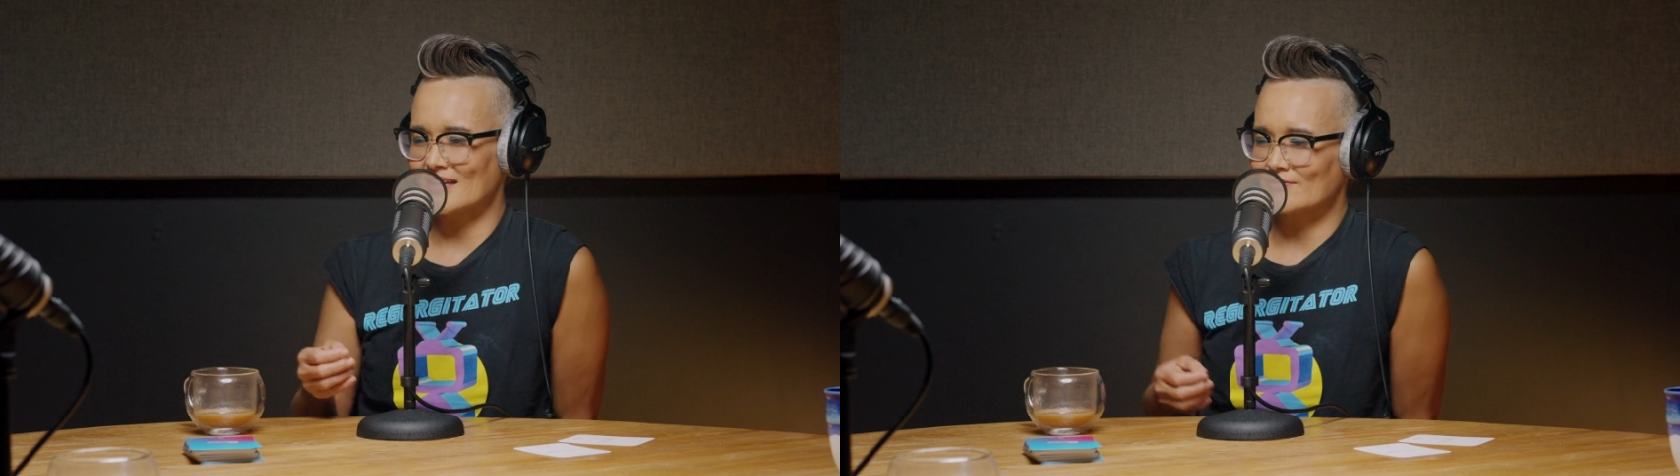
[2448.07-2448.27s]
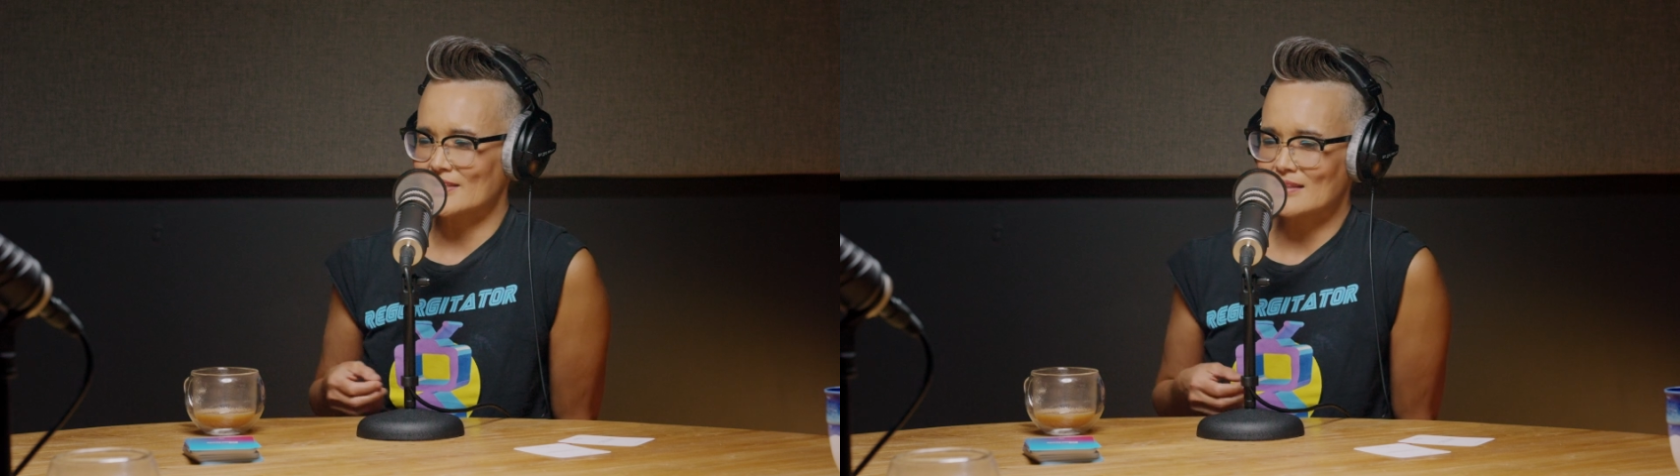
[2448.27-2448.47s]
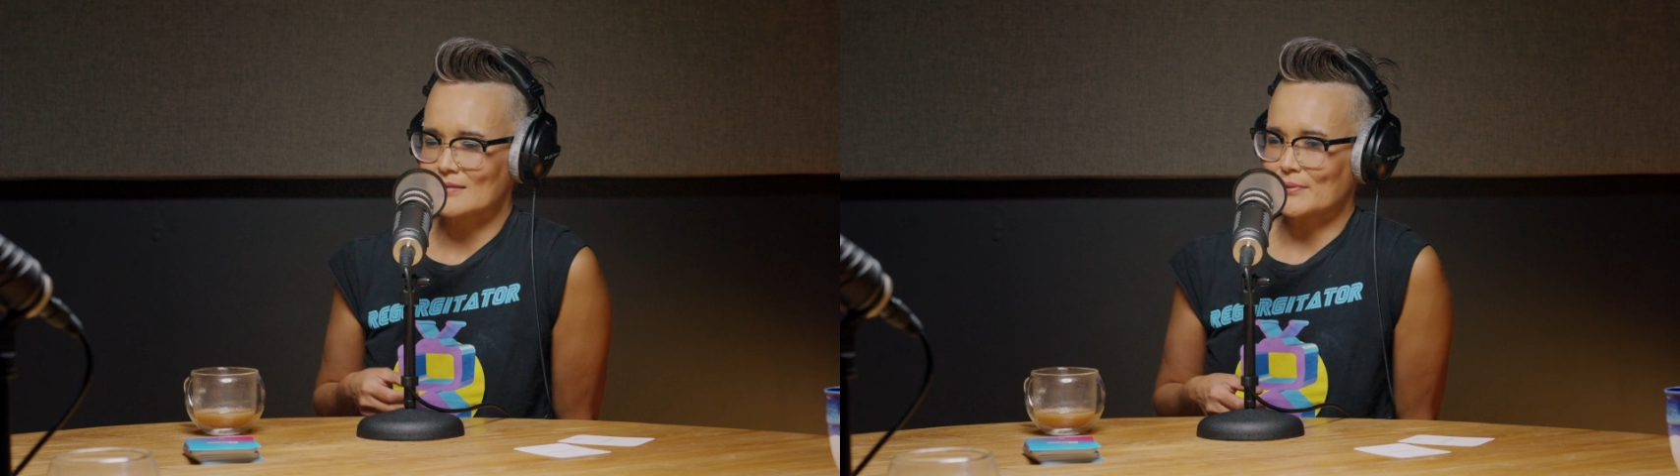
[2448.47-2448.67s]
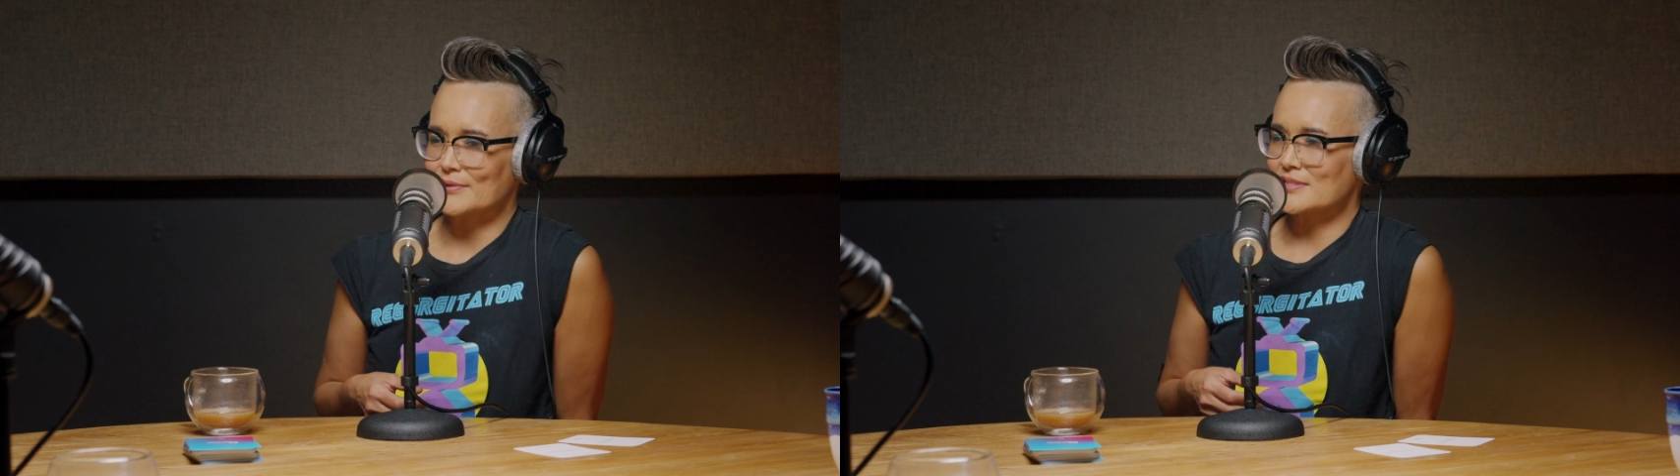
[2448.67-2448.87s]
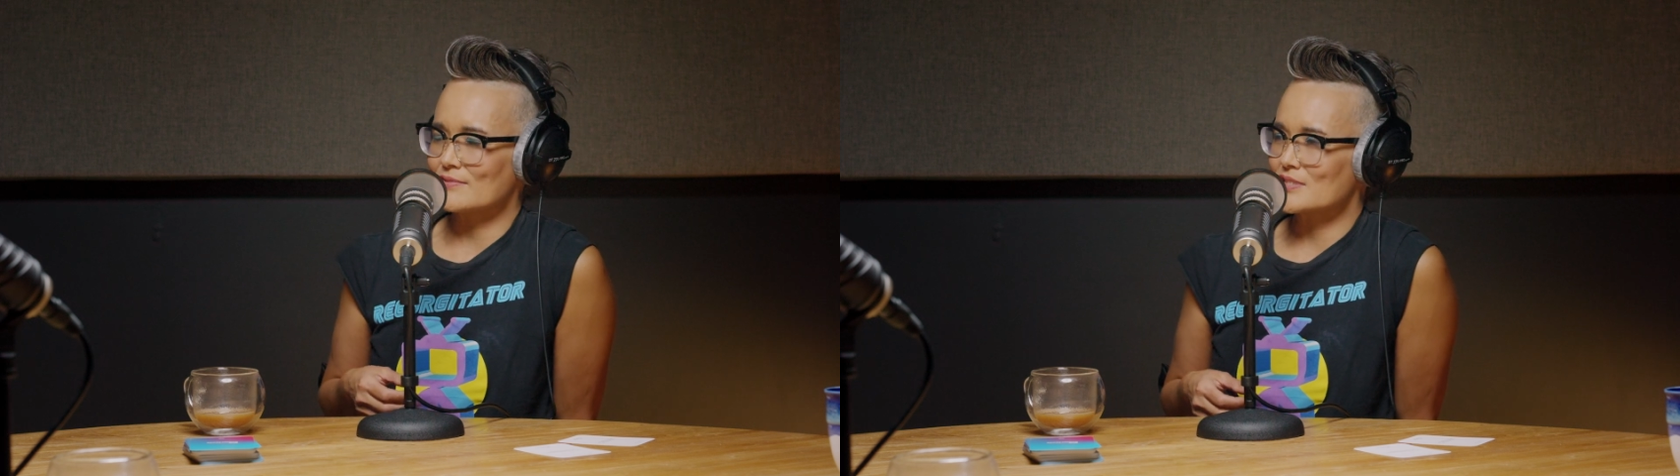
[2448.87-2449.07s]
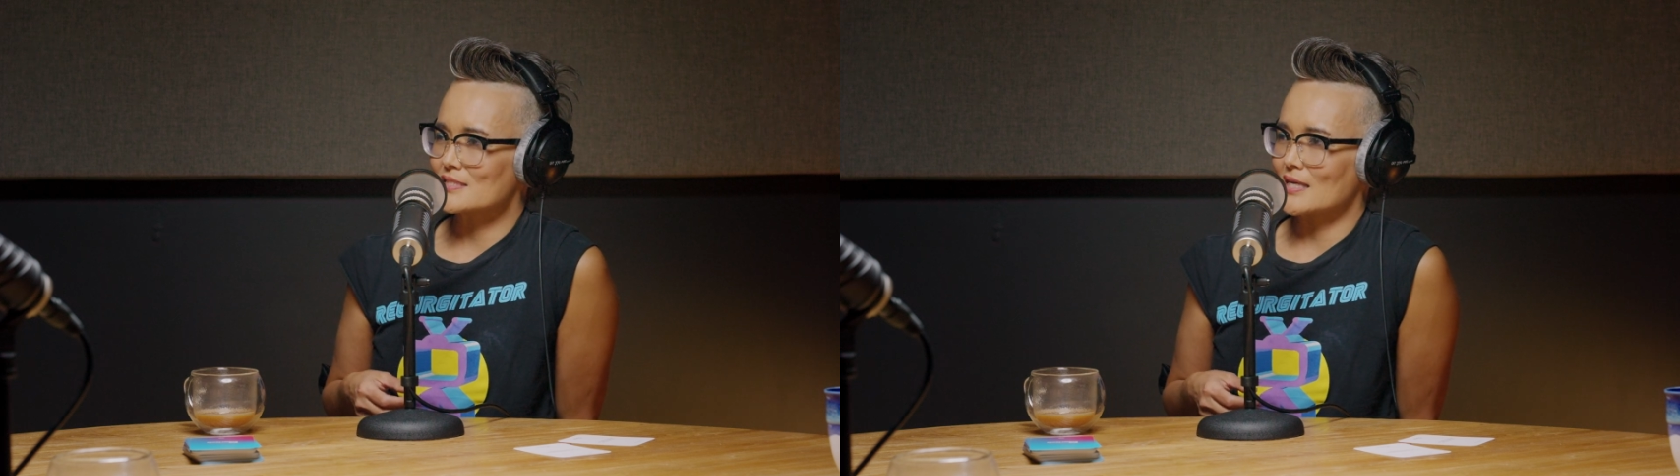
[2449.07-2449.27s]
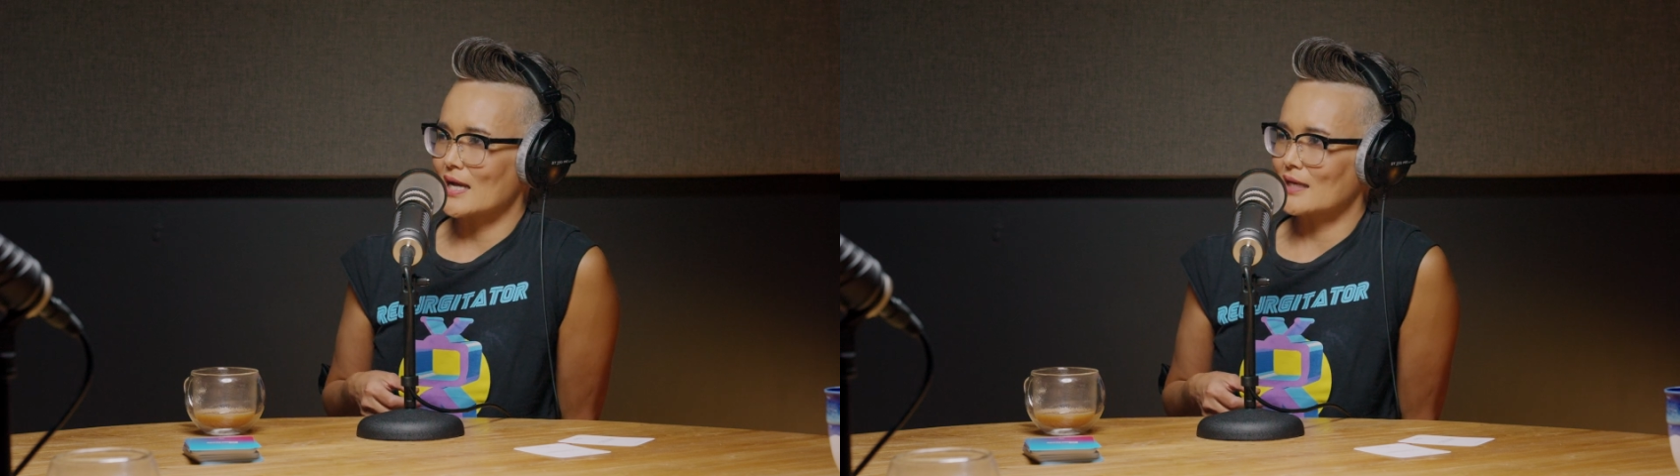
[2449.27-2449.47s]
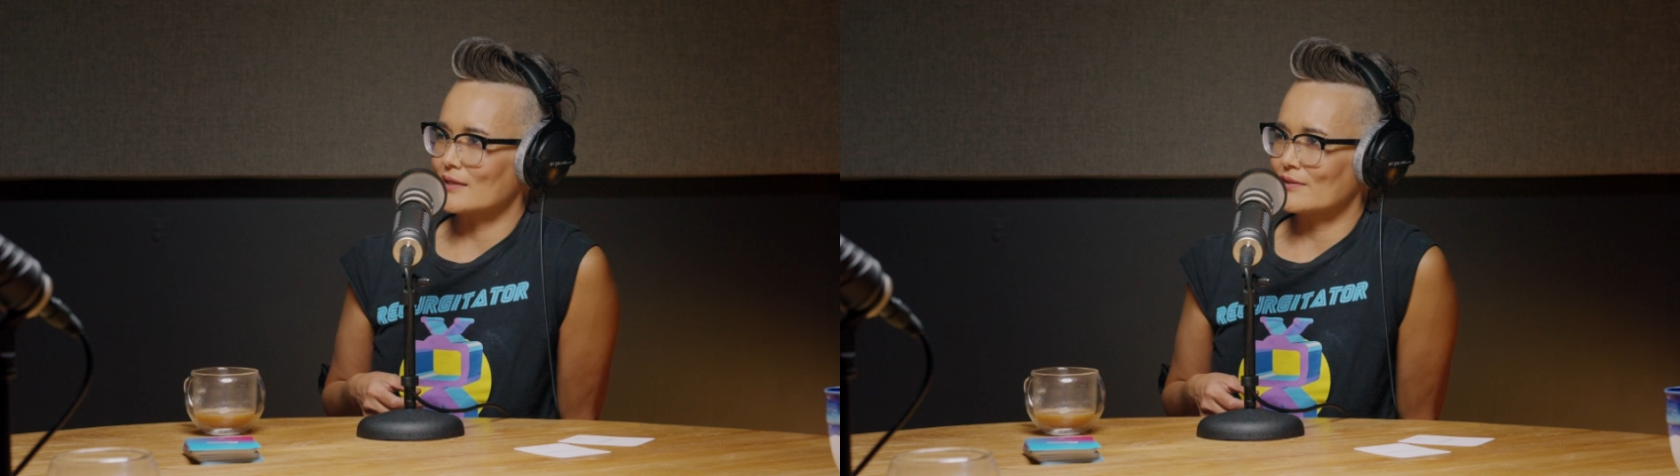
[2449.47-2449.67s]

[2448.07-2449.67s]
have anything positive to say.